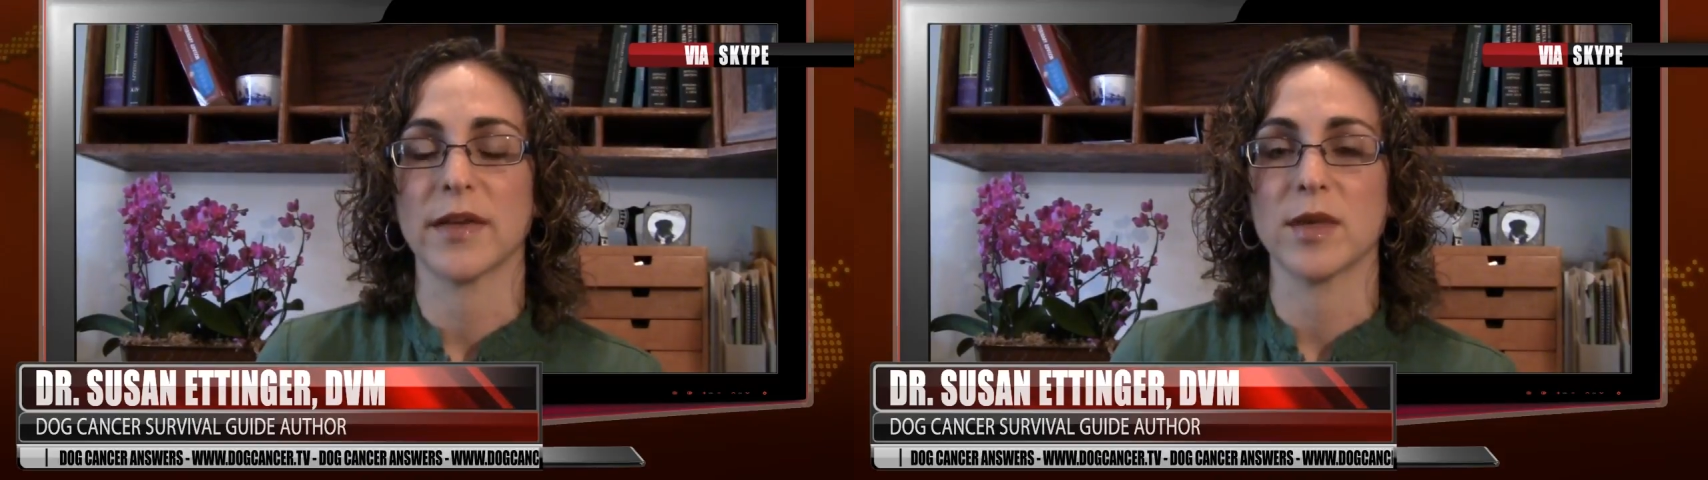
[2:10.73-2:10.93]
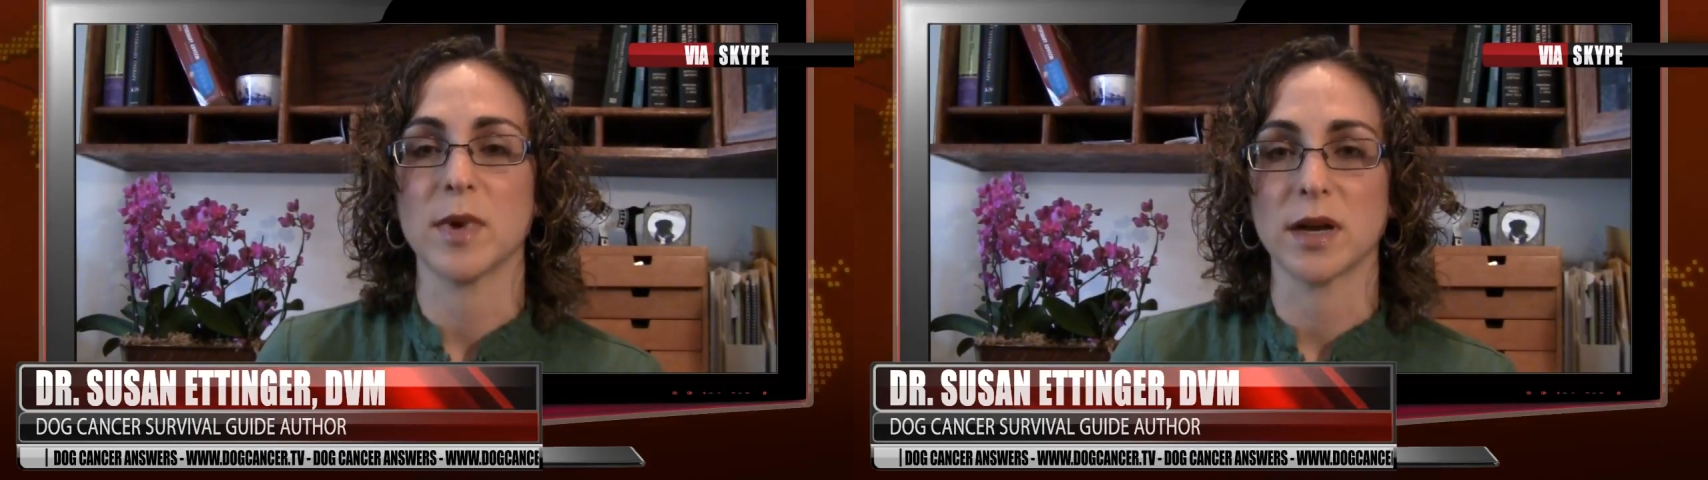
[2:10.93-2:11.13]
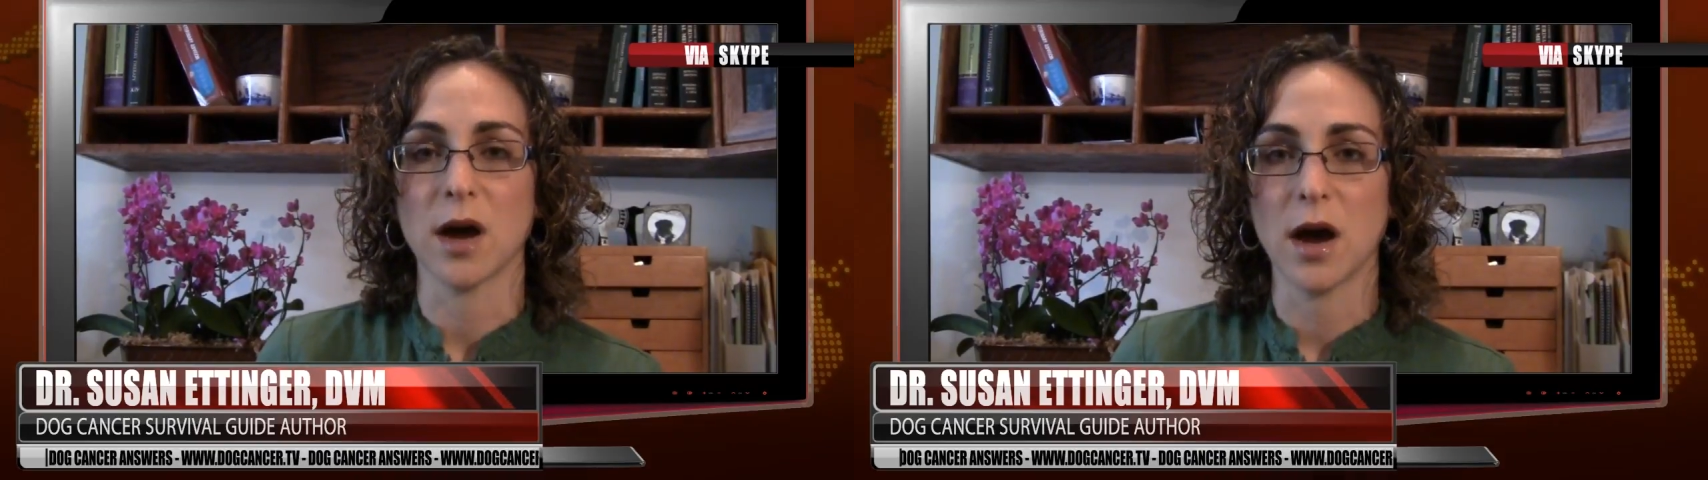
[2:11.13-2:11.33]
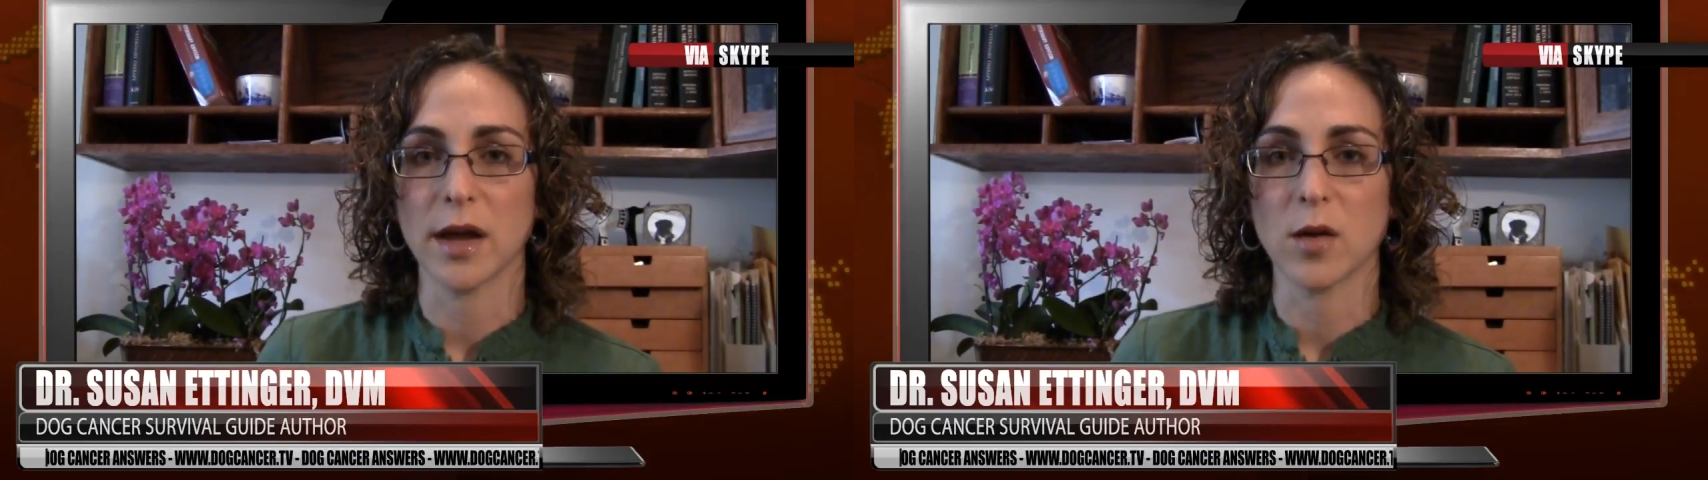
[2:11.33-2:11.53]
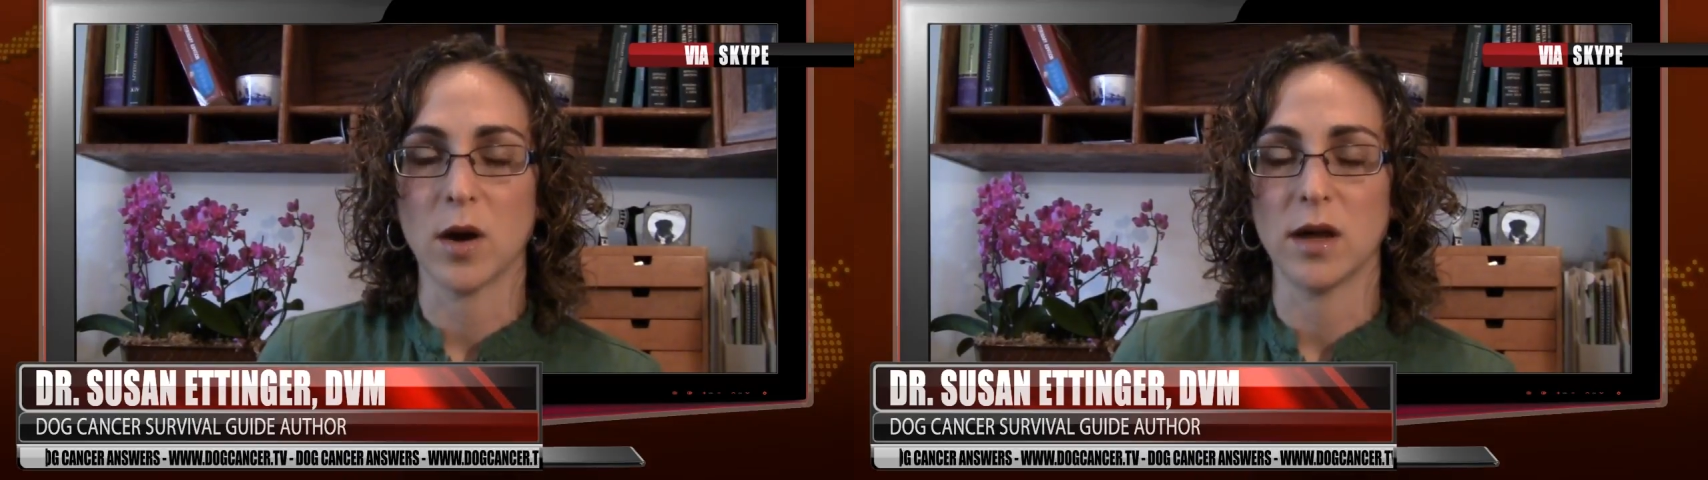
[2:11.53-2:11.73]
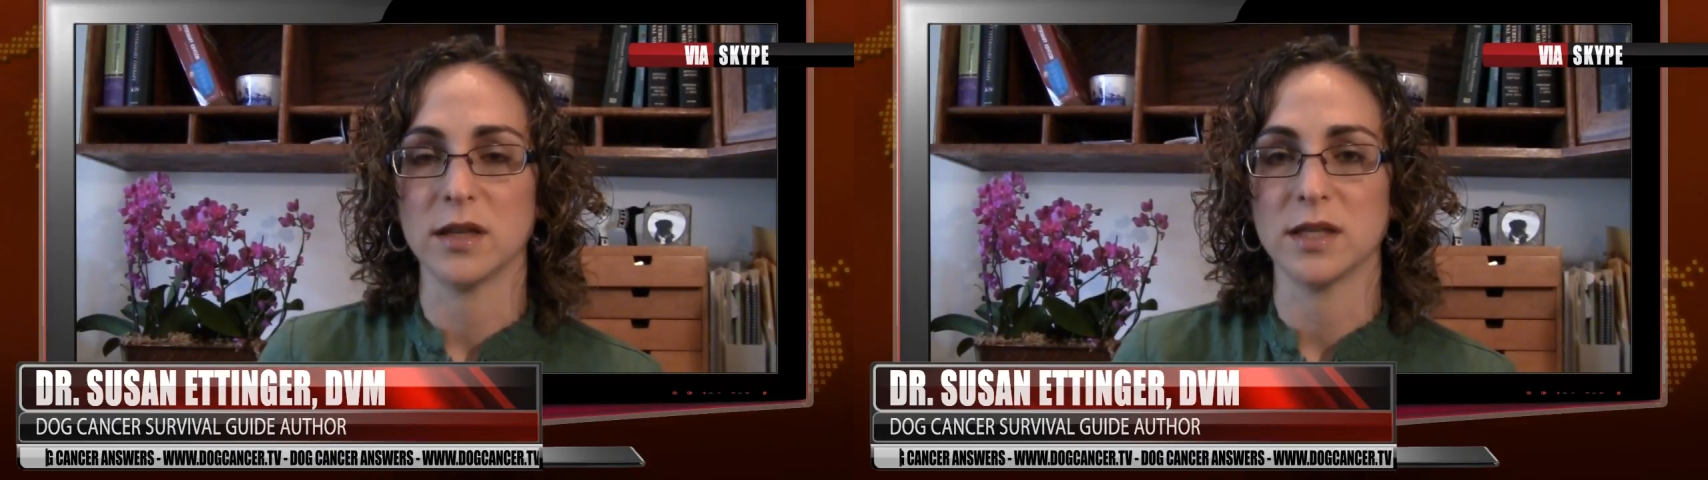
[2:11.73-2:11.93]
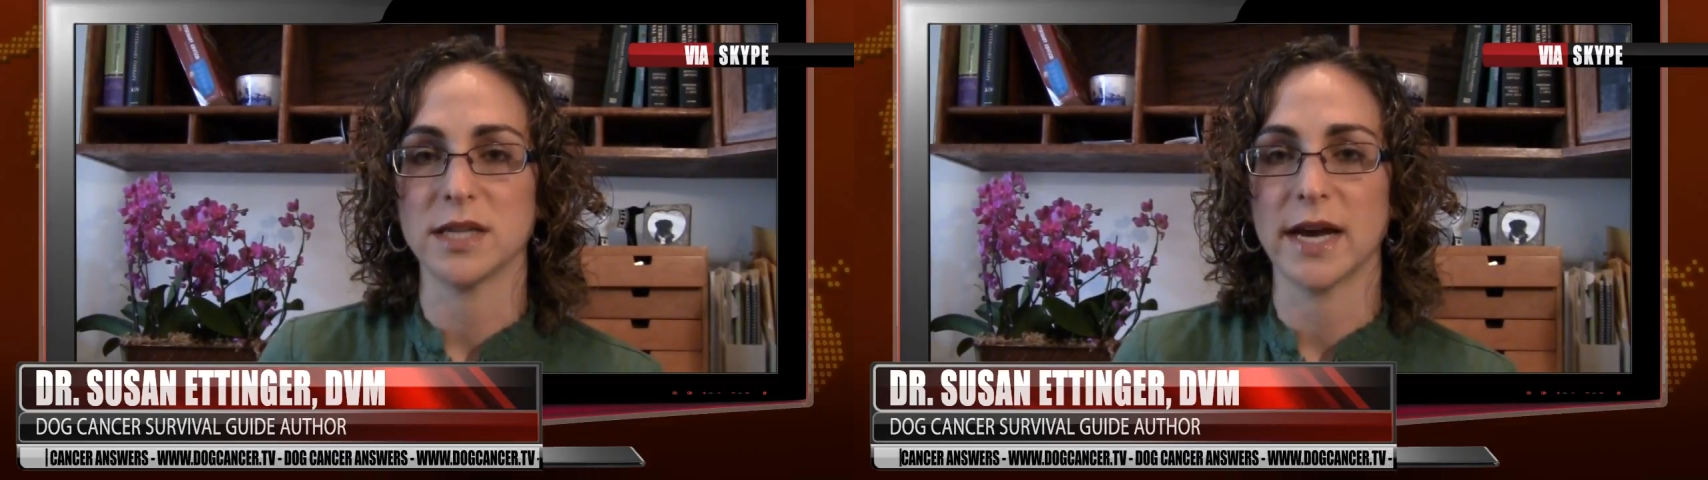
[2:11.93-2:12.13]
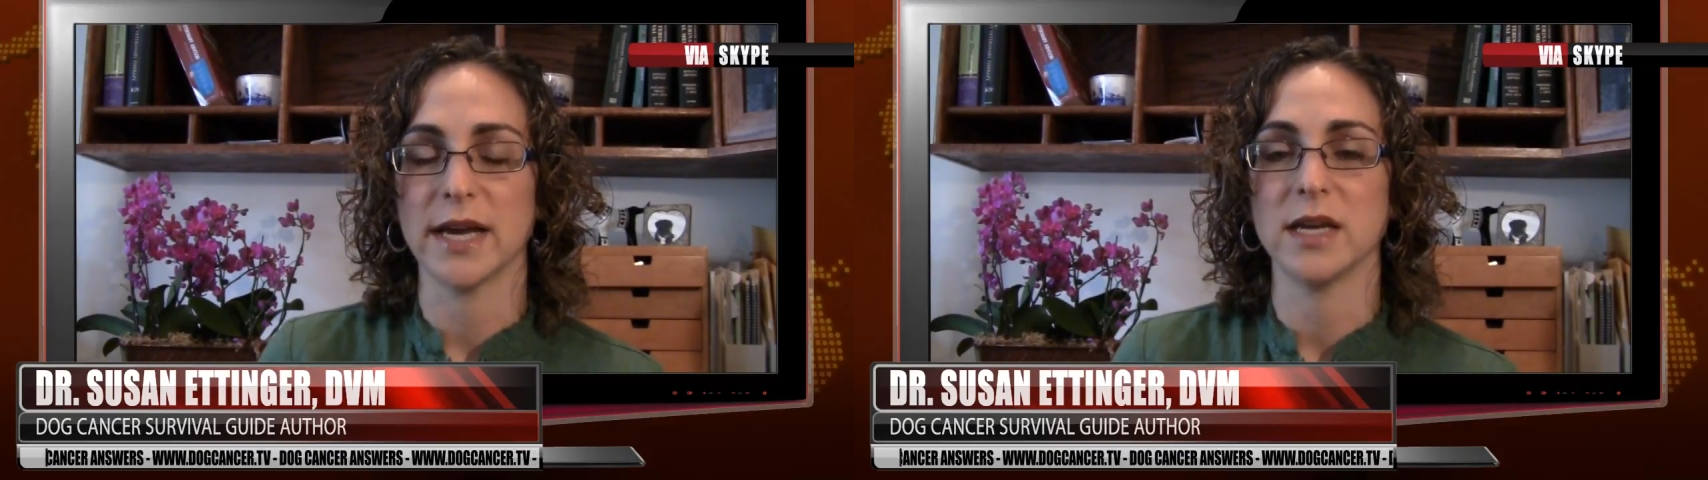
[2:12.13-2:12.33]
them on a high quality
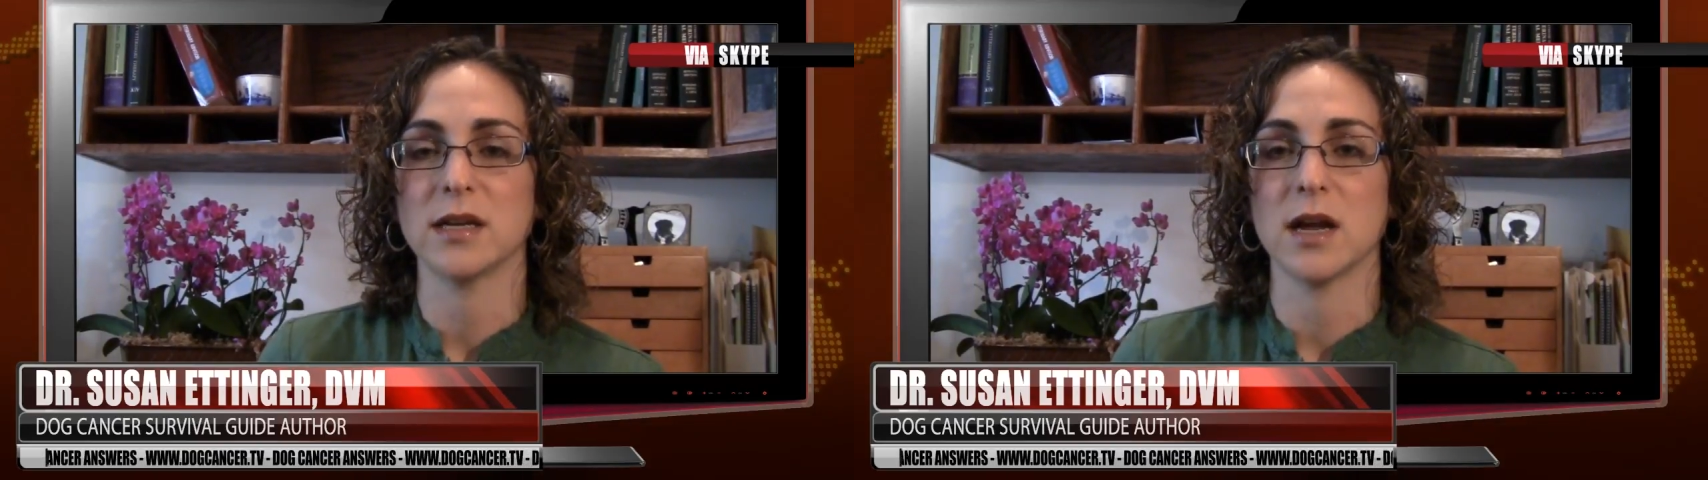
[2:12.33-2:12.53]
diet,